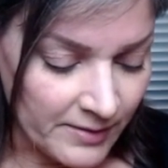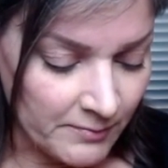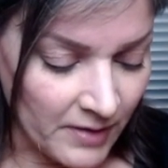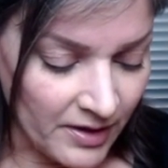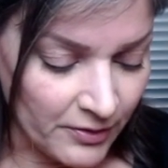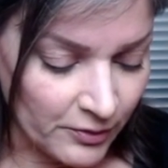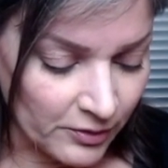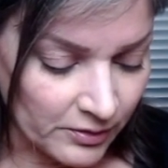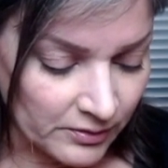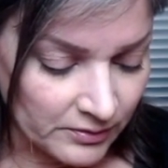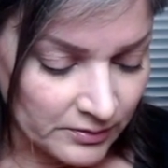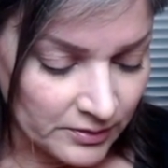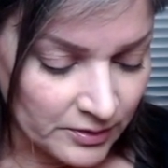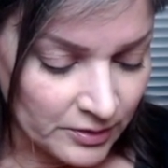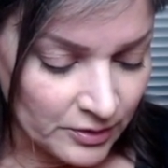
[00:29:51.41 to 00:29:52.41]
mother
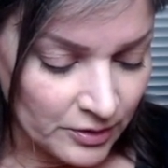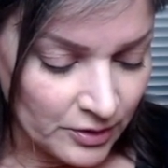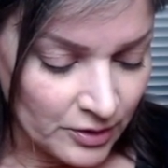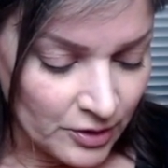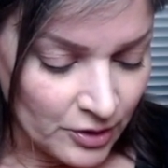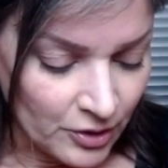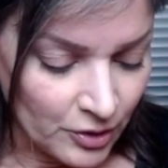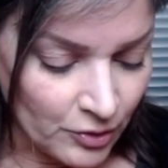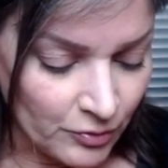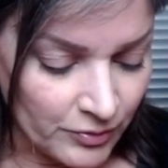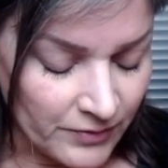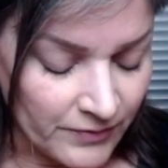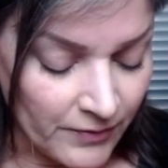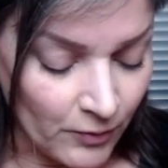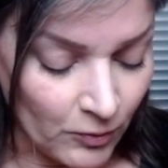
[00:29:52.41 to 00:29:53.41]
who
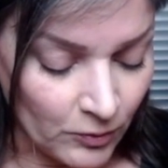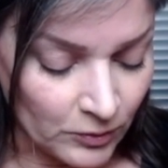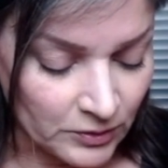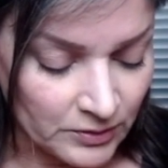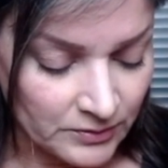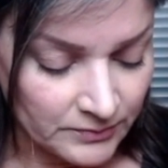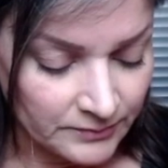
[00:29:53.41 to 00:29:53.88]
of old